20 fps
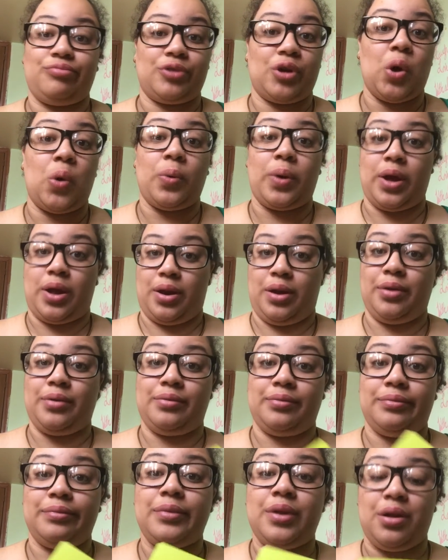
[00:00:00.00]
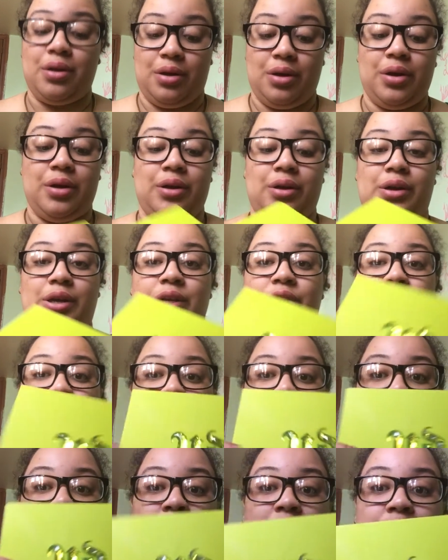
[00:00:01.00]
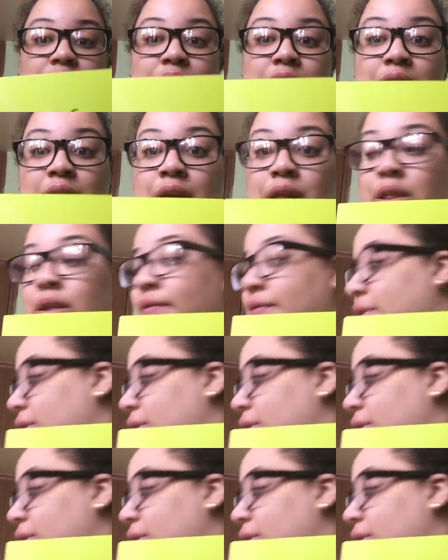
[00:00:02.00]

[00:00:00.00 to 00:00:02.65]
go get it it's really nice and I love